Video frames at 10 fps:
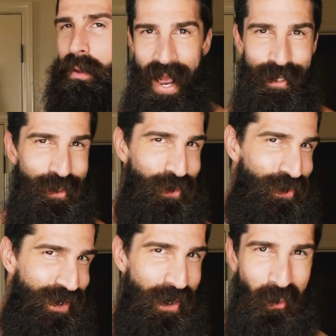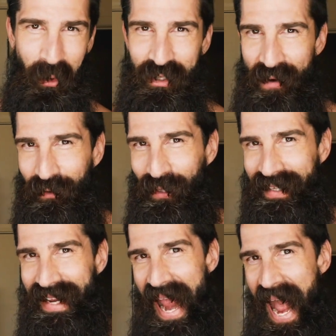As you can see, we're
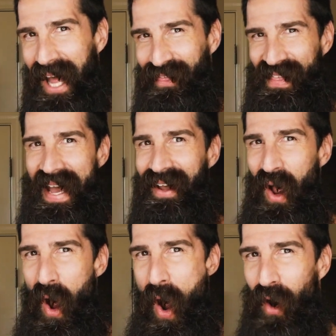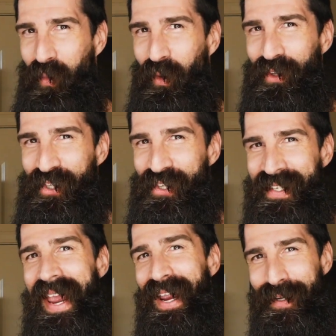definitely at that awkward
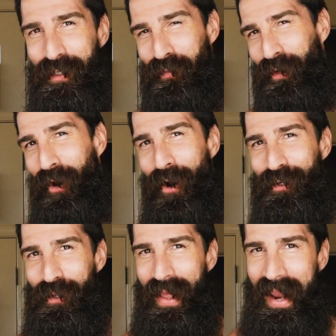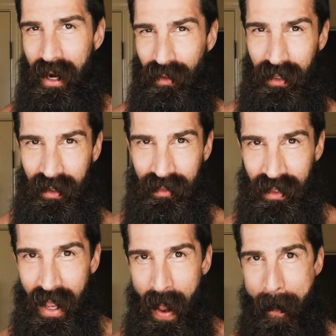stage in regard to the hair length,
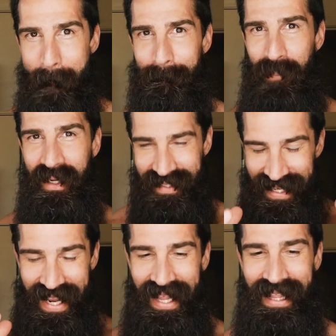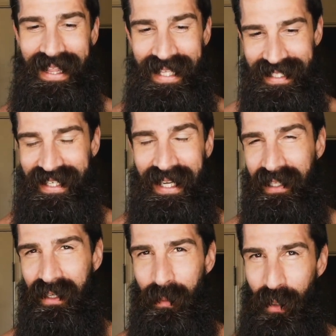but this
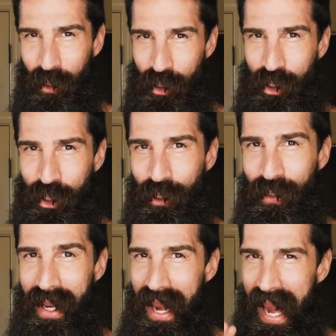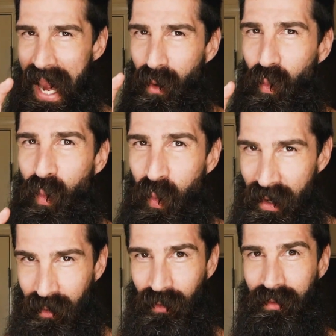cleanup should and
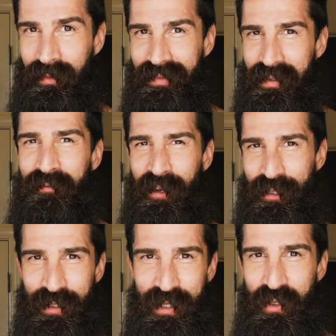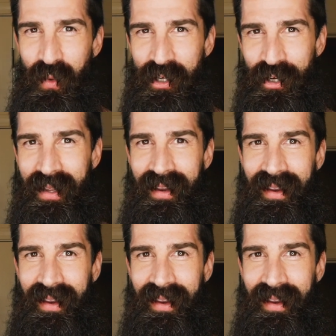will fix the situation at